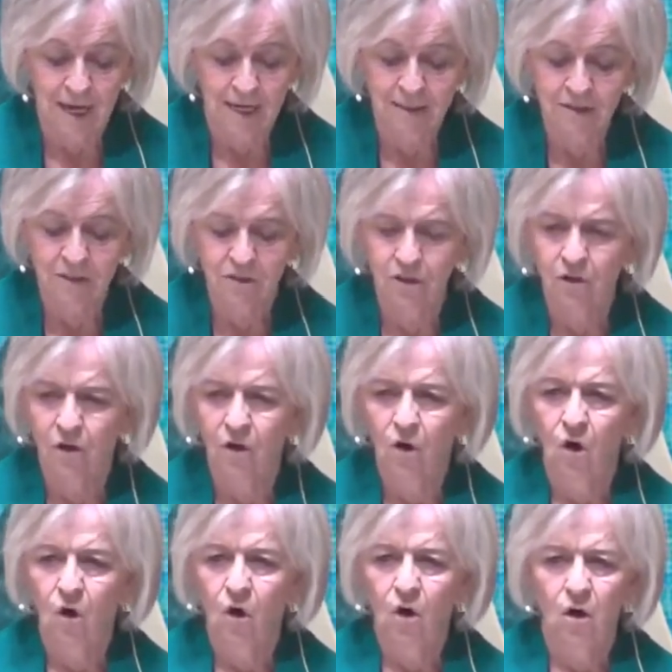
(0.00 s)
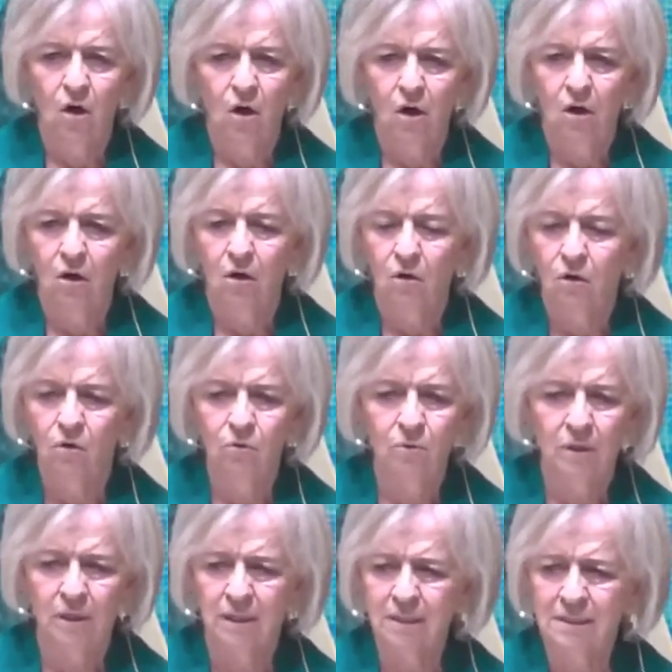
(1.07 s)
asked,
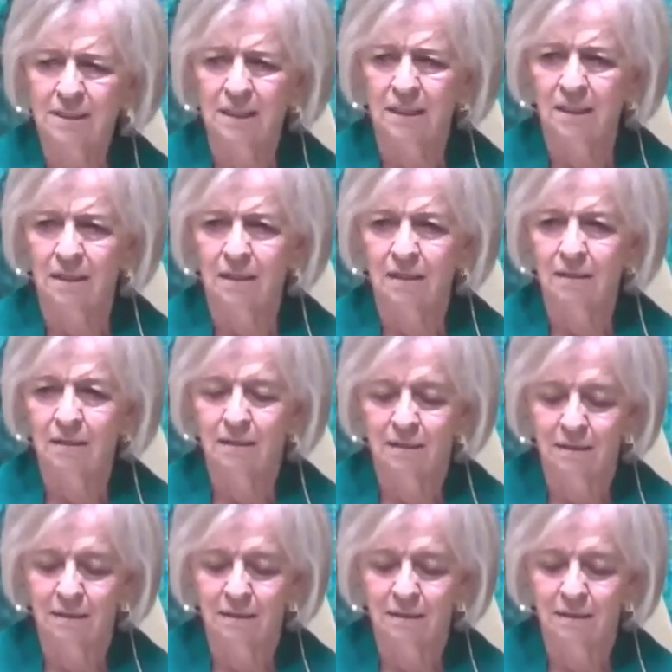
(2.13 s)
who is he?